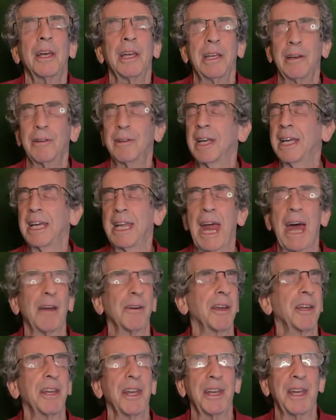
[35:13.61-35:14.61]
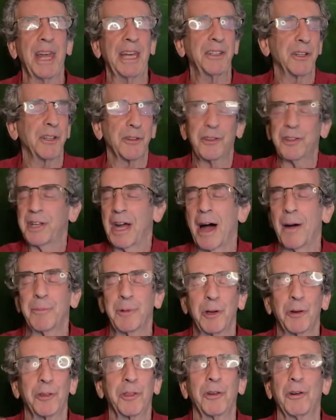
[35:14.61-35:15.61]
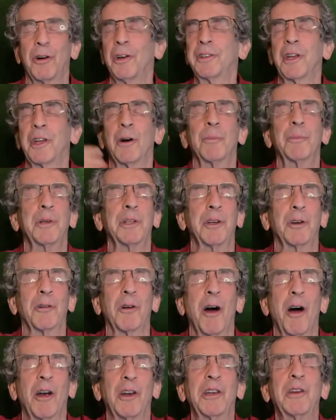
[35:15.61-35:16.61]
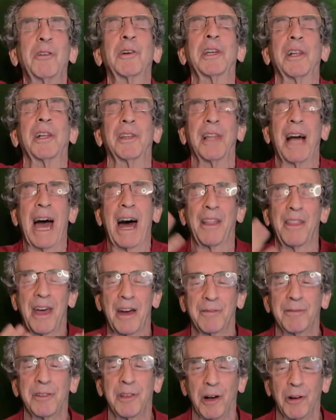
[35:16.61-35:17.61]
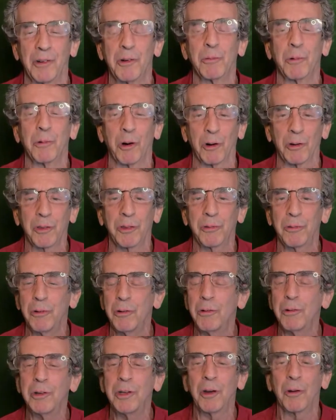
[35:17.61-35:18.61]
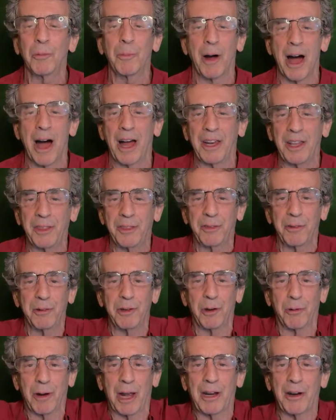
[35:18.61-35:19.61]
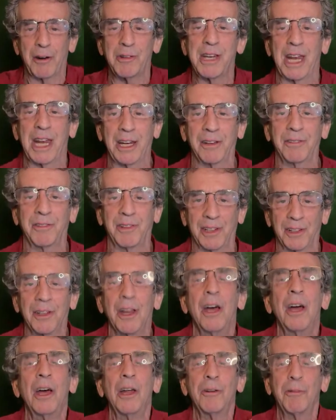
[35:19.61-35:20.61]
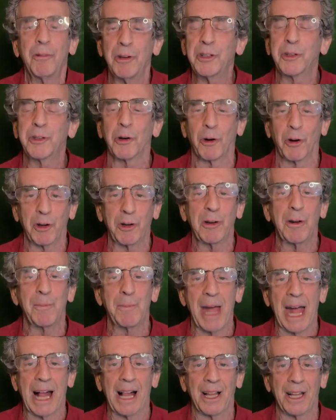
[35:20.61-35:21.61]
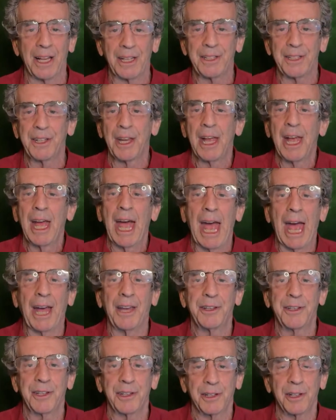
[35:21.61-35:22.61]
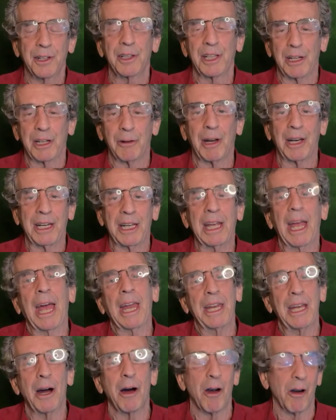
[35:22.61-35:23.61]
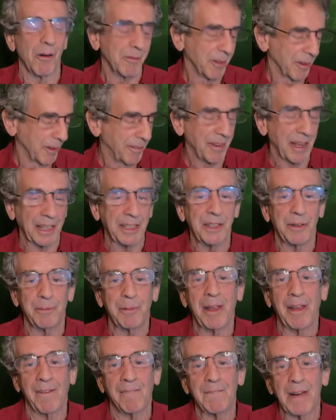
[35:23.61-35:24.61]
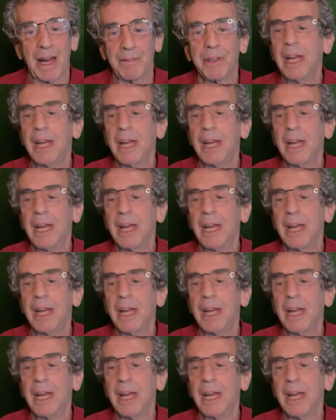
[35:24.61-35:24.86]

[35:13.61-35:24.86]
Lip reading: You can get out into nature, stop your thoughts, open your heart, and you can allow that flow to work through your body, through your energetic field, to restore you to balance and to clear any harmful effects of EMF.